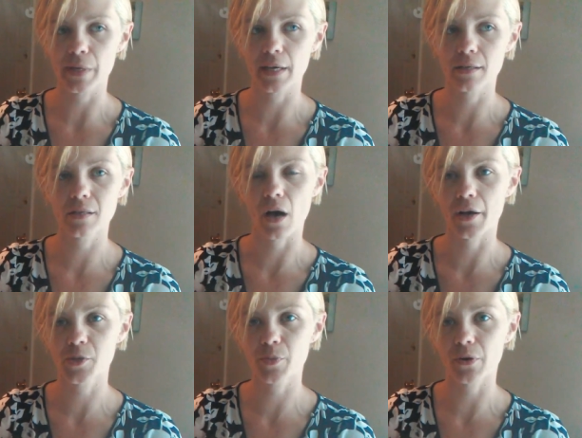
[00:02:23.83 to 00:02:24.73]
because the
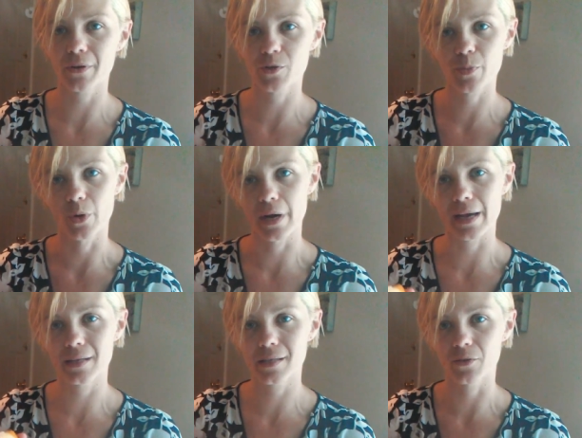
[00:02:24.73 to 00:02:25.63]
hospital he was born
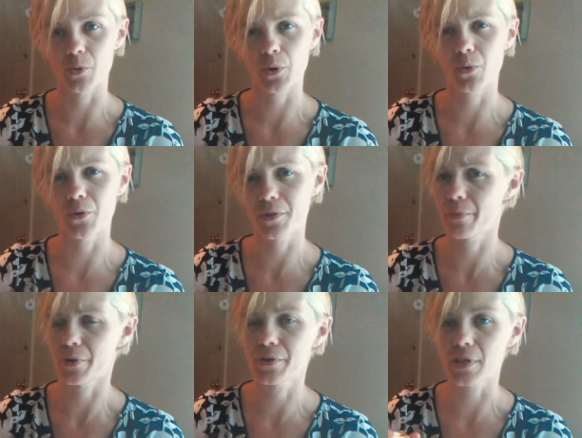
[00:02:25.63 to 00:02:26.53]
at didn't record the
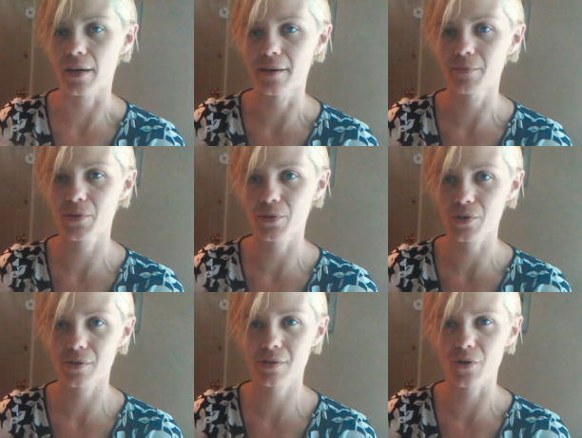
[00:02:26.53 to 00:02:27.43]
birth times,
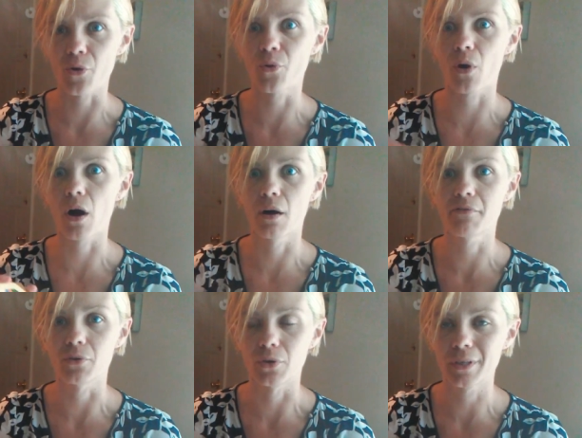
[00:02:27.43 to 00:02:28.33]
which is so
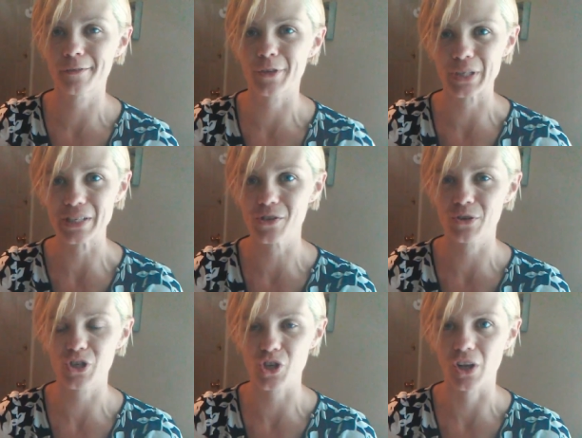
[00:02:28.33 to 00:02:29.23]
awful if you're into
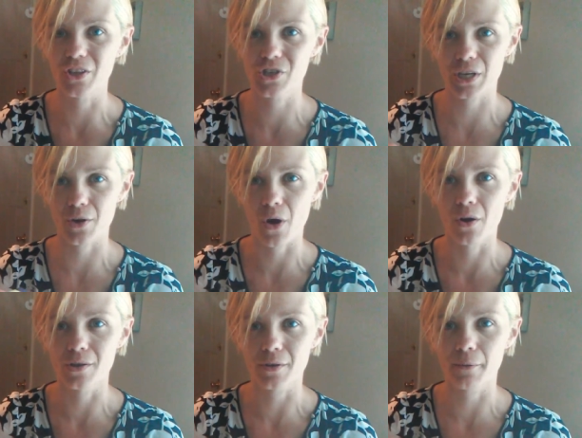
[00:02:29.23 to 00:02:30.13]
astrology at all
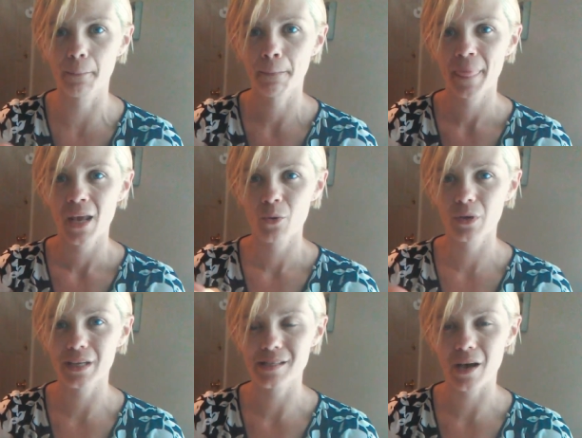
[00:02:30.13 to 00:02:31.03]
and you
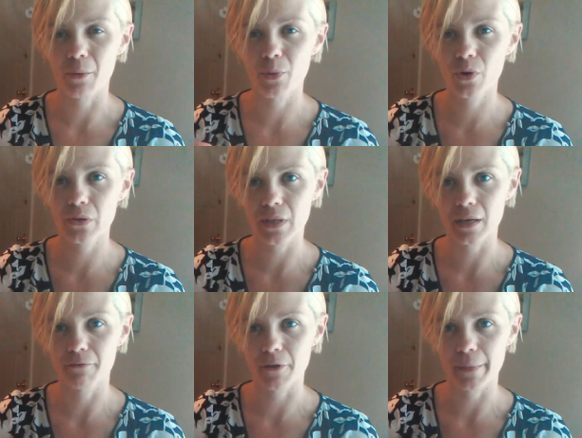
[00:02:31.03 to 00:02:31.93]
realize how important that
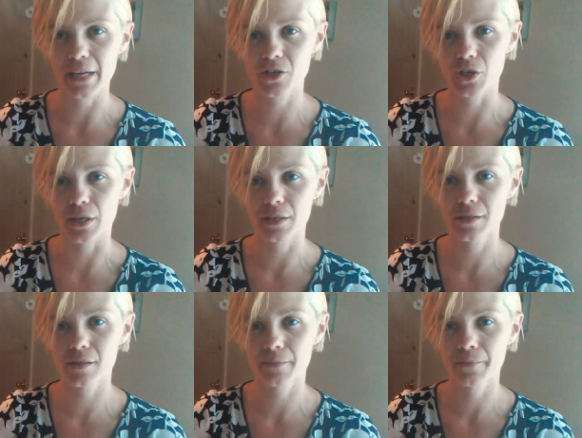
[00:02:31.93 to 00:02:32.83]
information
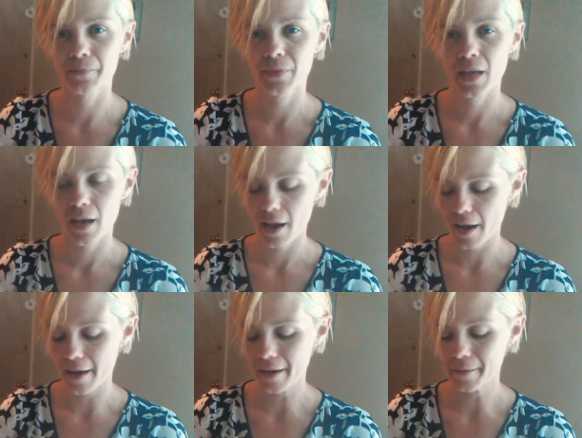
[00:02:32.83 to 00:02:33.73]
is.
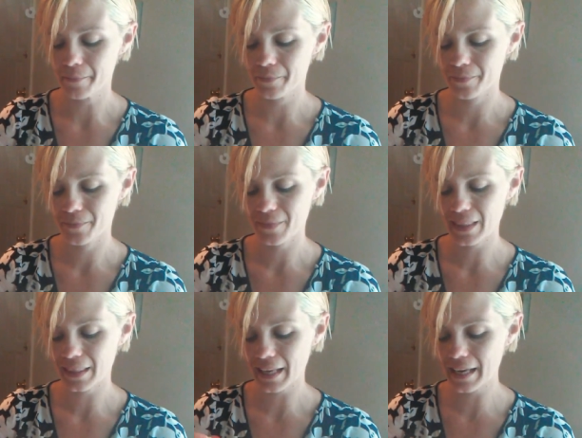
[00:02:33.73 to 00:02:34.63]
Um,
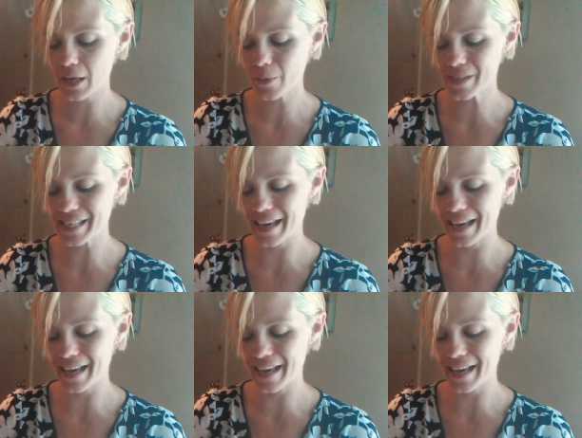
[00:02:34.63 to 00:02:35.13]
and he was